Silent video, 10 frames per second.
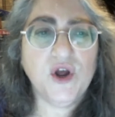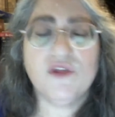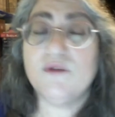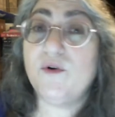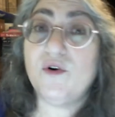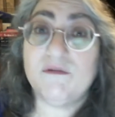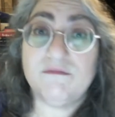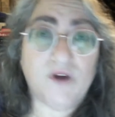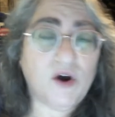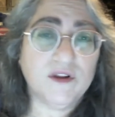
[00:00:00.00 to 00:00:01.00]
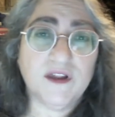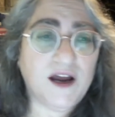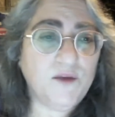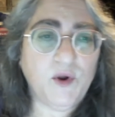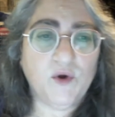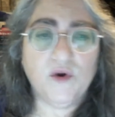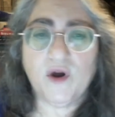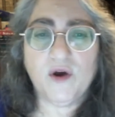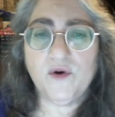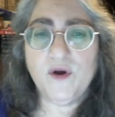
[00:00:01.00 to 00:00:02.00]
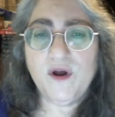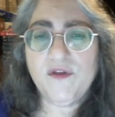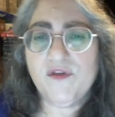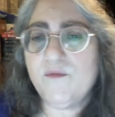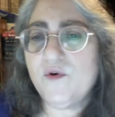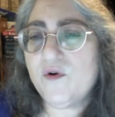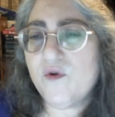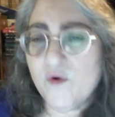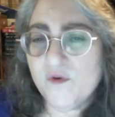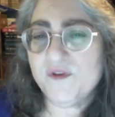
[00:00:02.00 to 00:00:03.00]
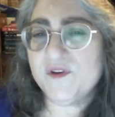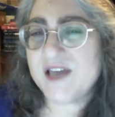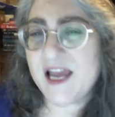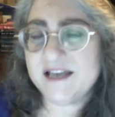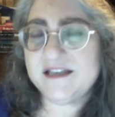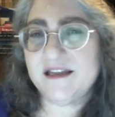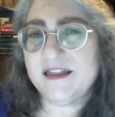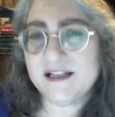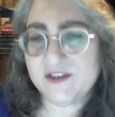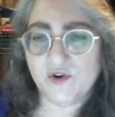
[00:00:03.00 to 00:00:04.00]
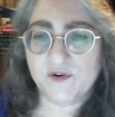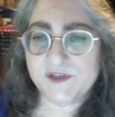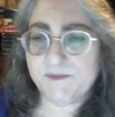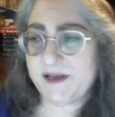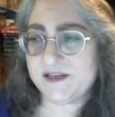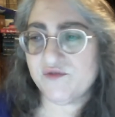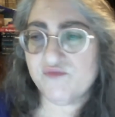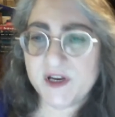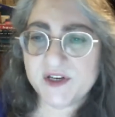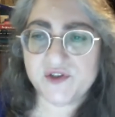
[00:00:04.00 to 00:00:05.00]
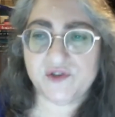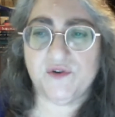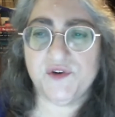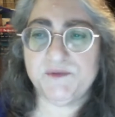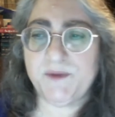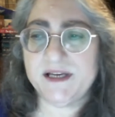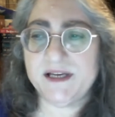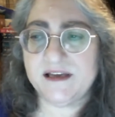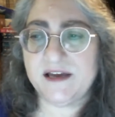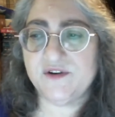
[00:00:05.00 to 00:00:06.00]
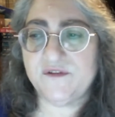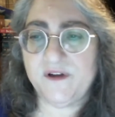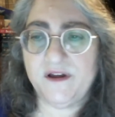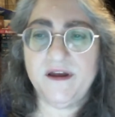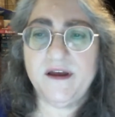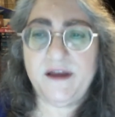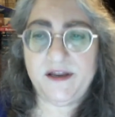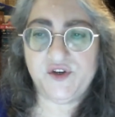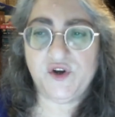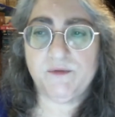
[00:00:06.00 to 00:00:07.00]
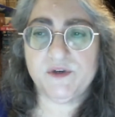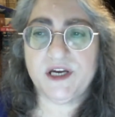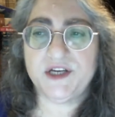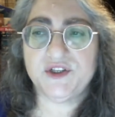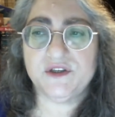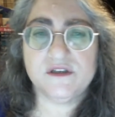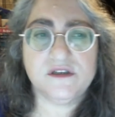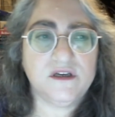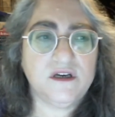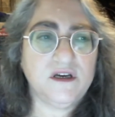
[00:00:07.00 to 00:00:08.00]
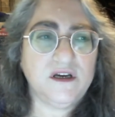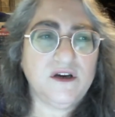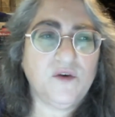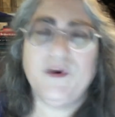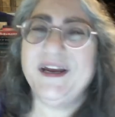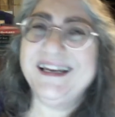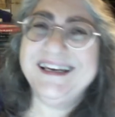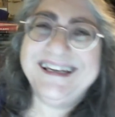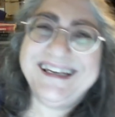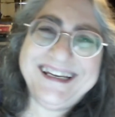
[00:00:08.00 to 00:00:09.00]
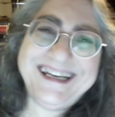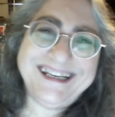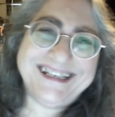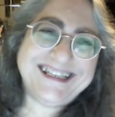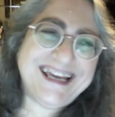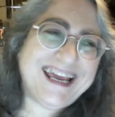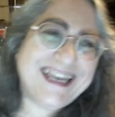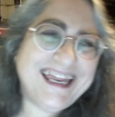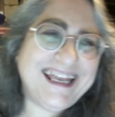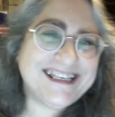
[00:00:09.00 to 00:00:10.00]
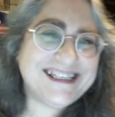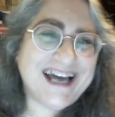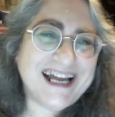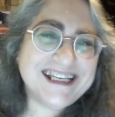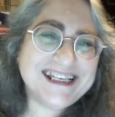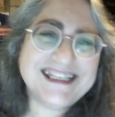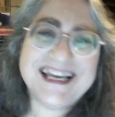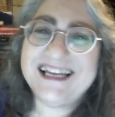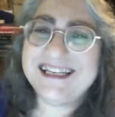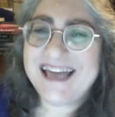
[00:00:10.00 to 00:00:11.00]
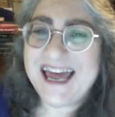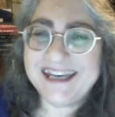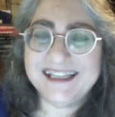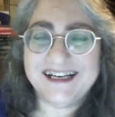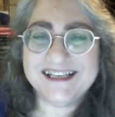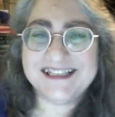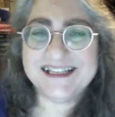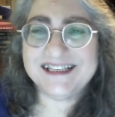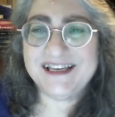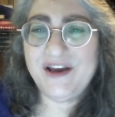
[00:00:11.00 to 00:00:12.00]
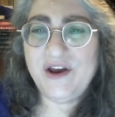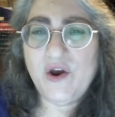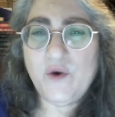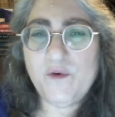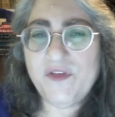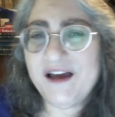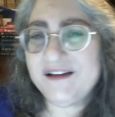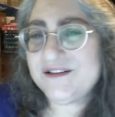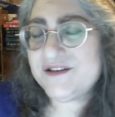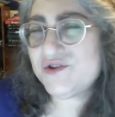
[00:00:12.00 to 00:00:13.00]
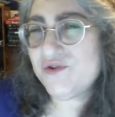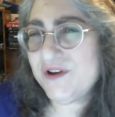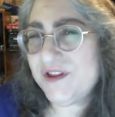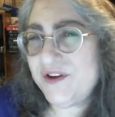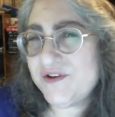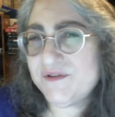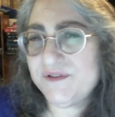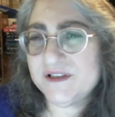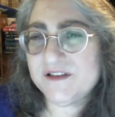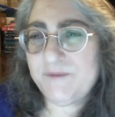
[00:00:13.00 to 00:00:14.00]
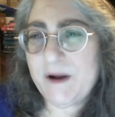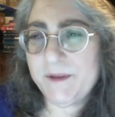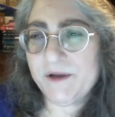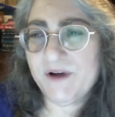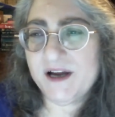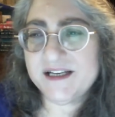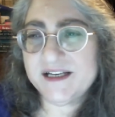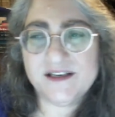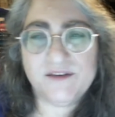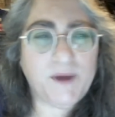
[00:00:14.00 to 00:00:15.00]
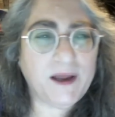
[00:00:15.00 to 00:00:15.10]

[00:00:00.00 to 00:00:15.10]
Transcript: The more online we all go, the more authors enter that story space, the reader's story space, and offer interpretations. We need techniques to understand and analyze this without destroying the usefulness of public writings and